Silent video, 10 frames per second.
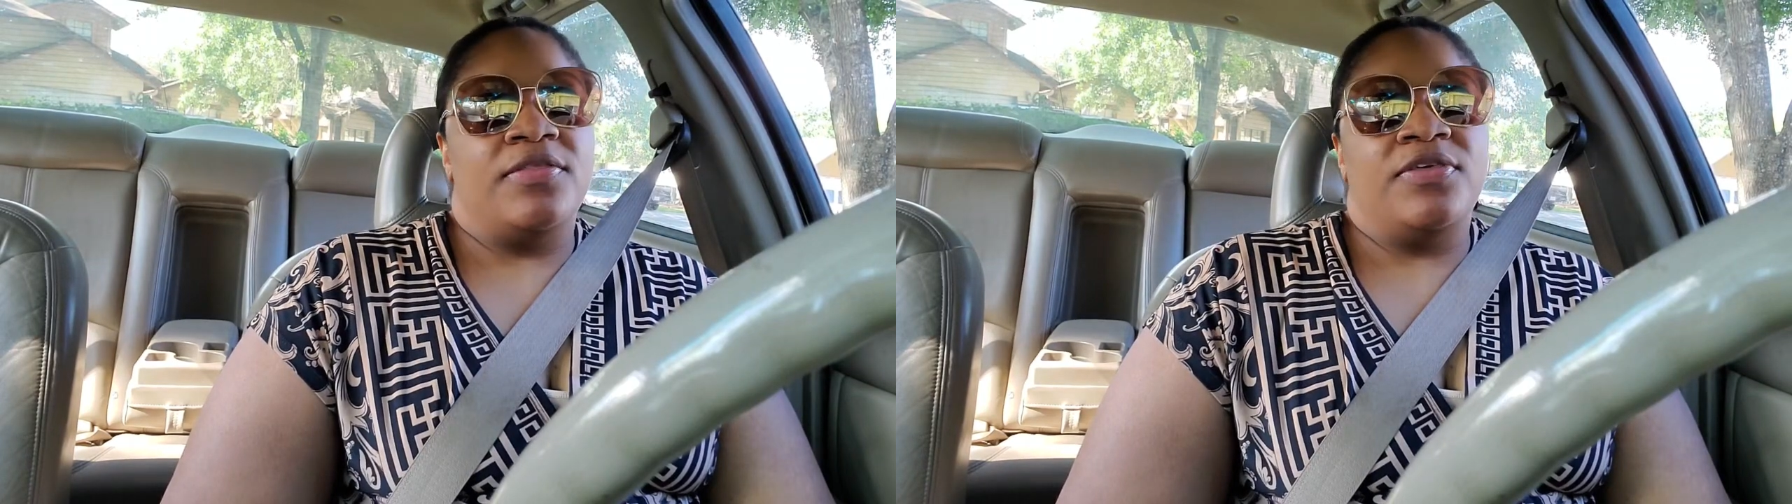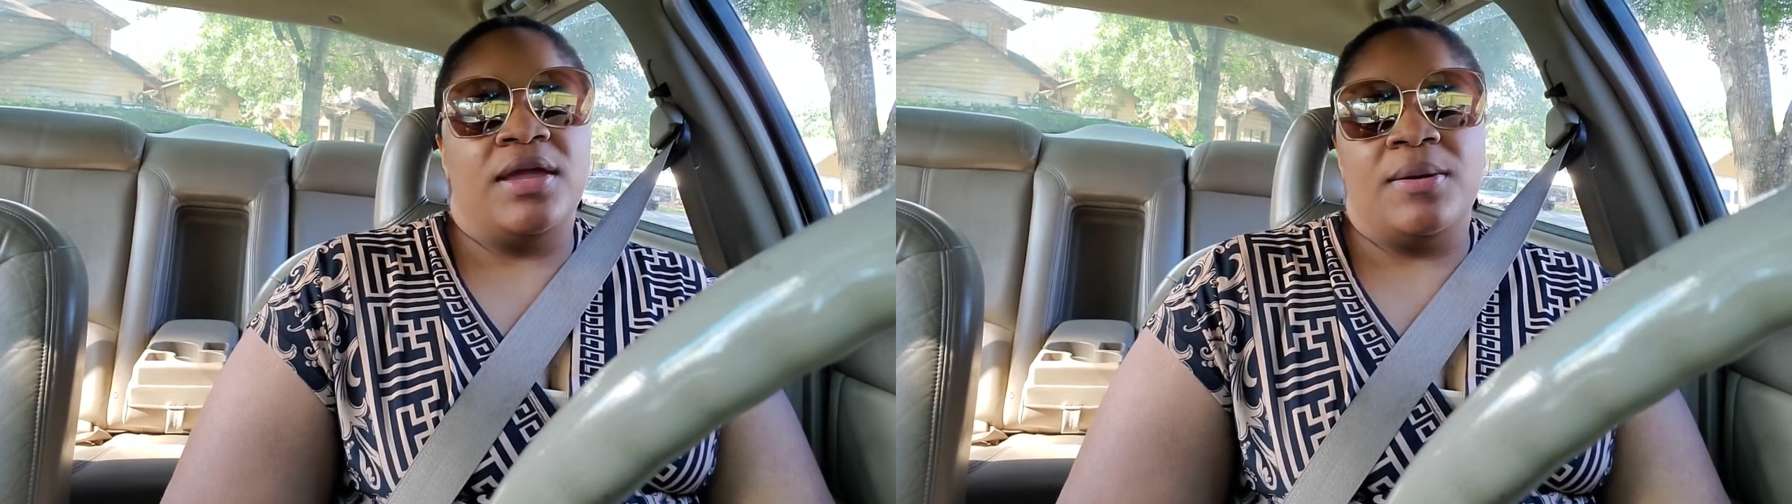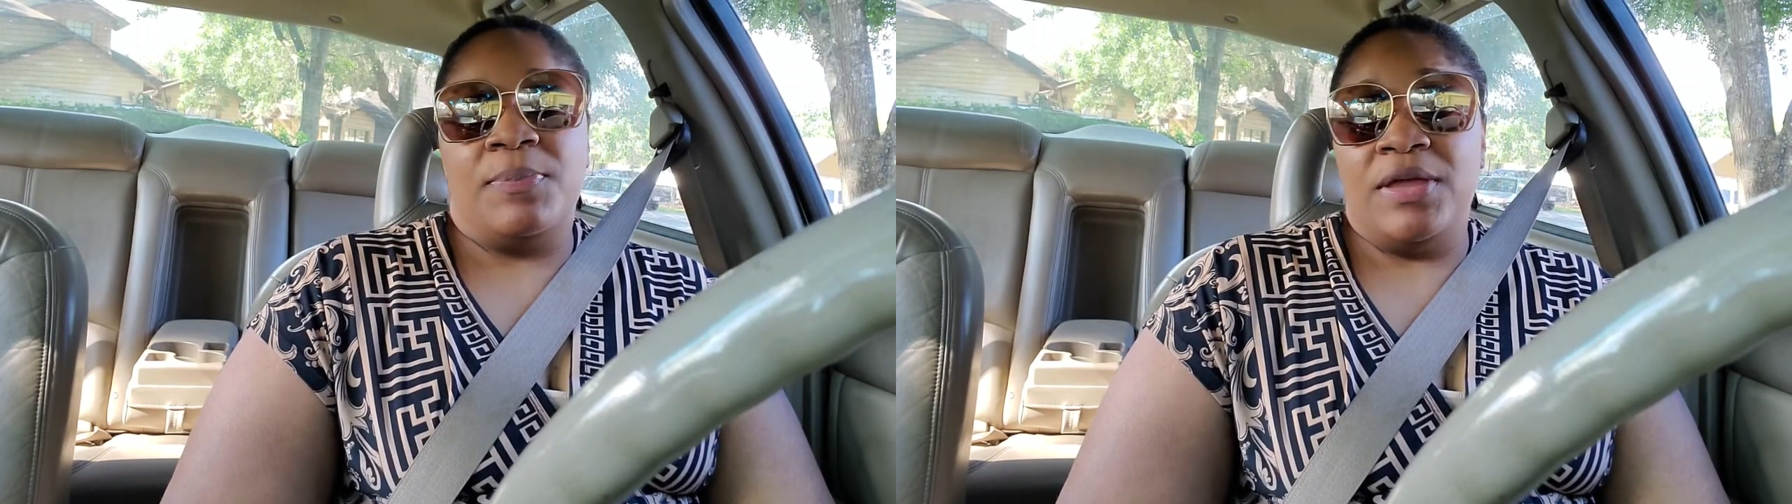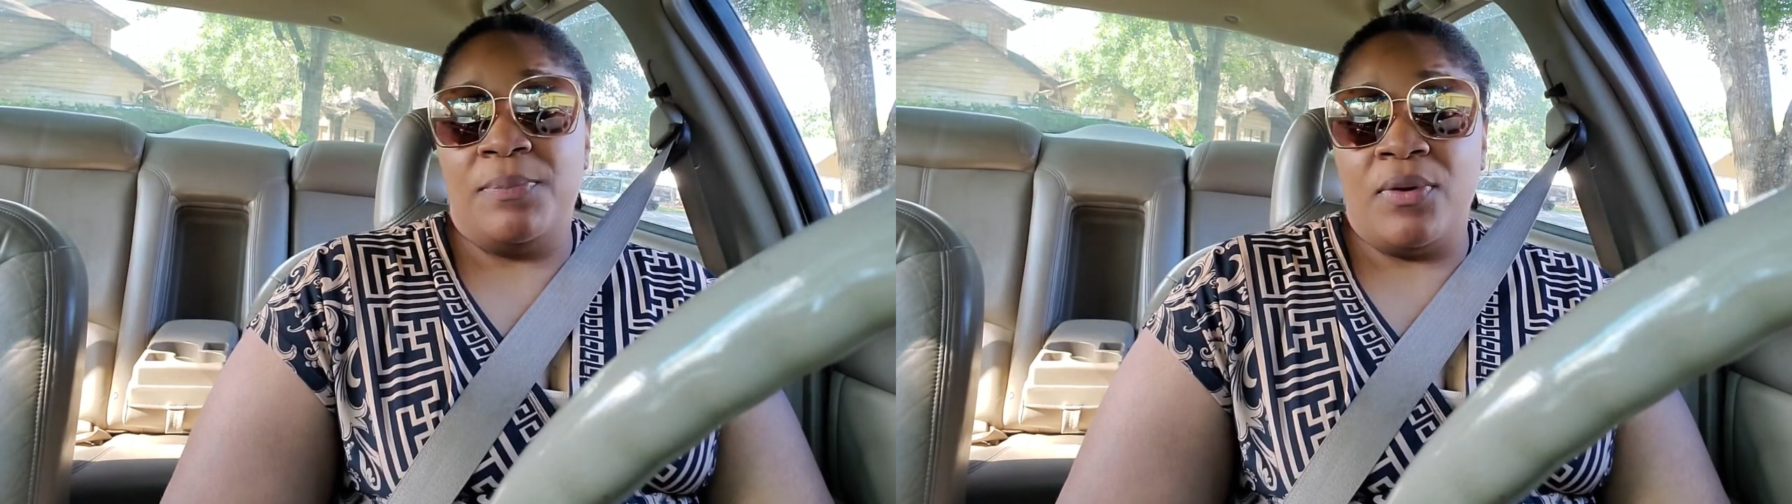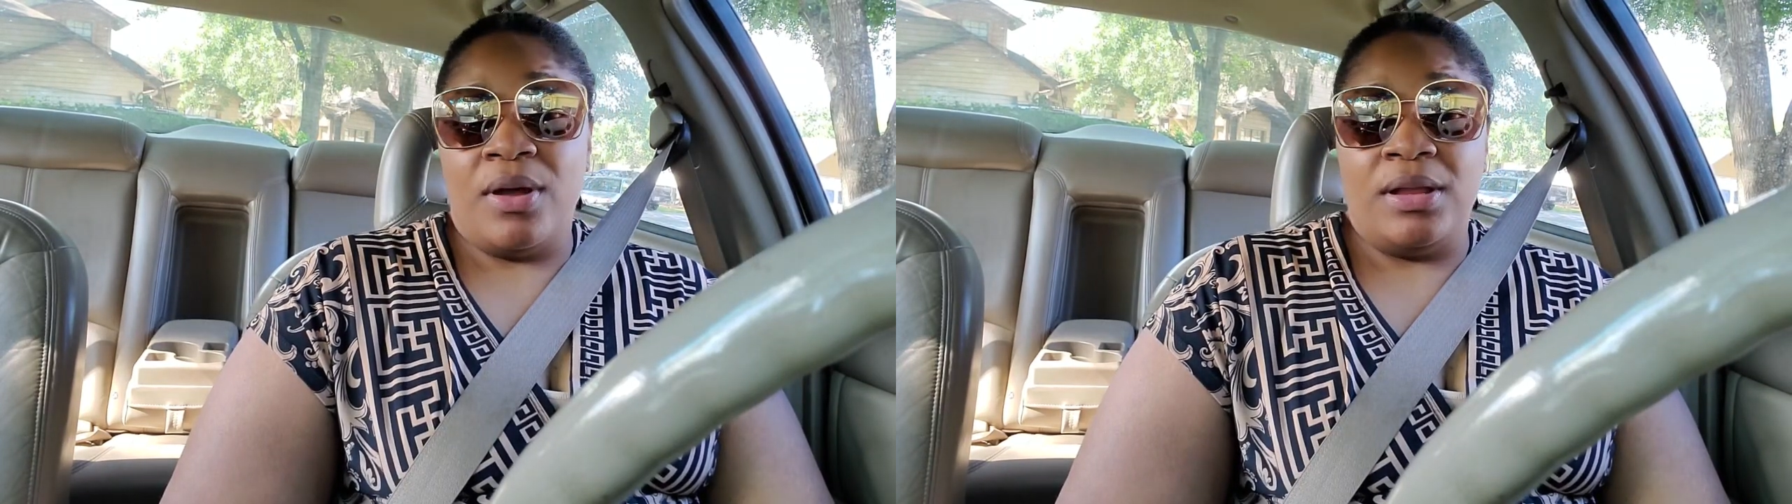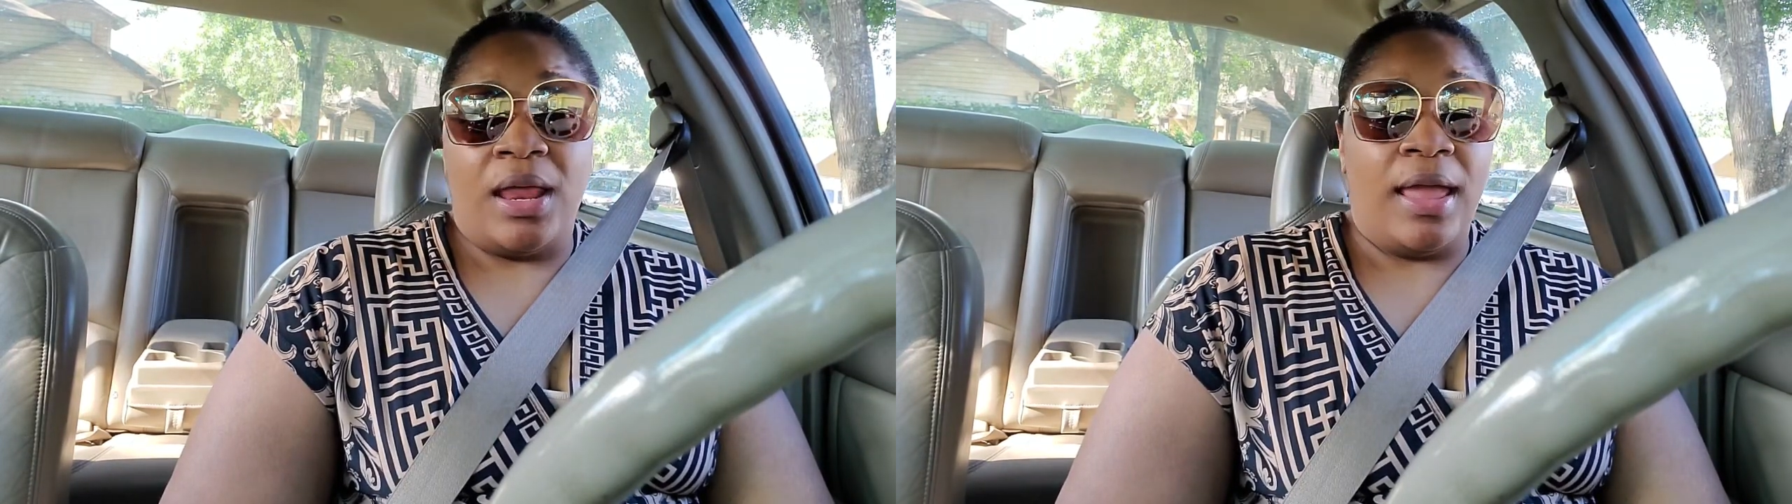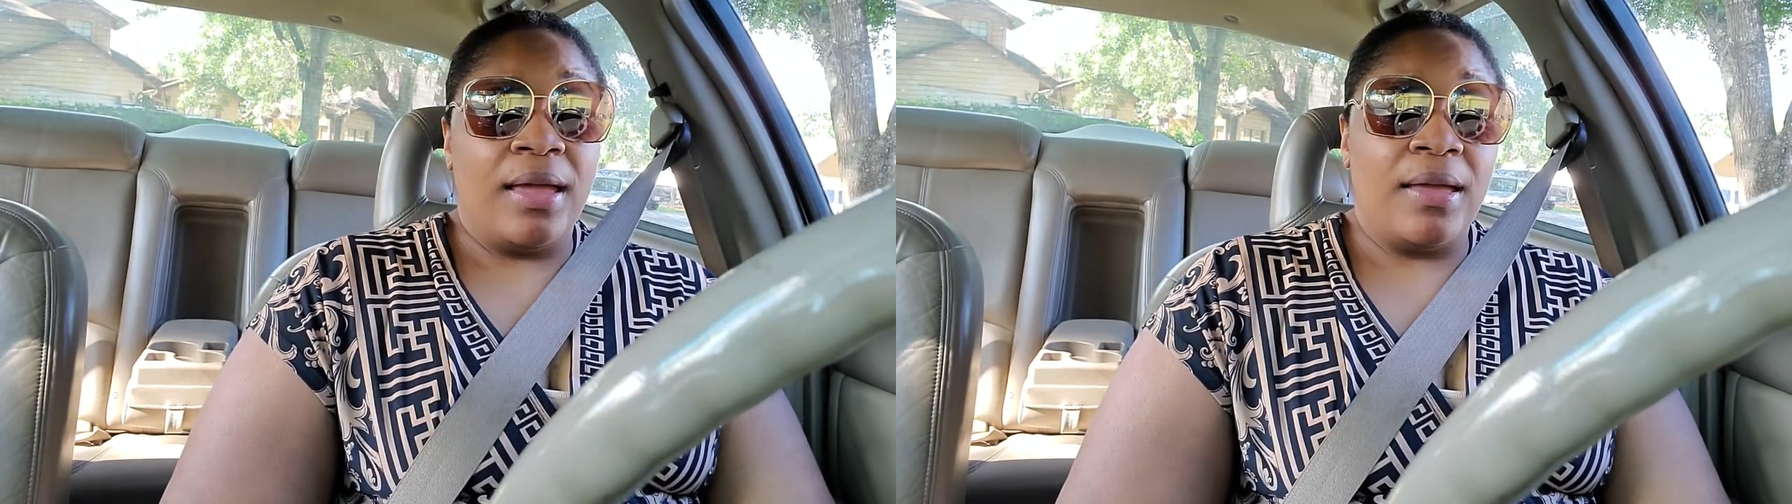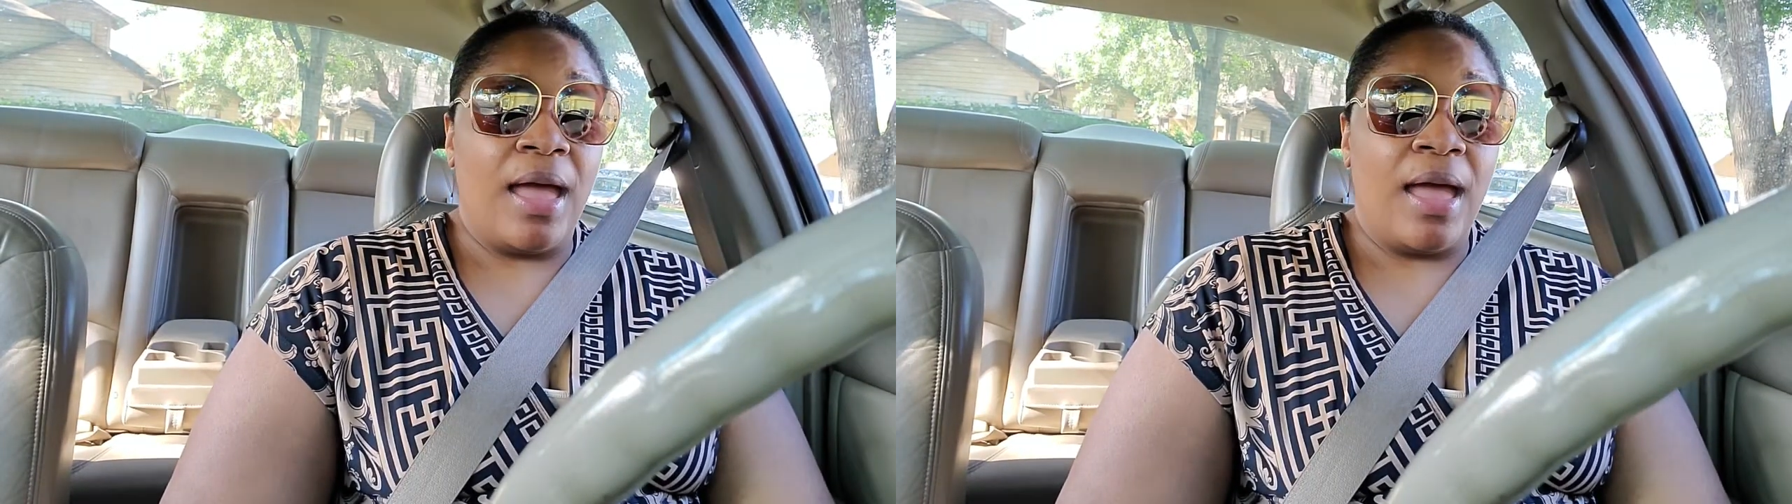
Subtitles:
think people are like,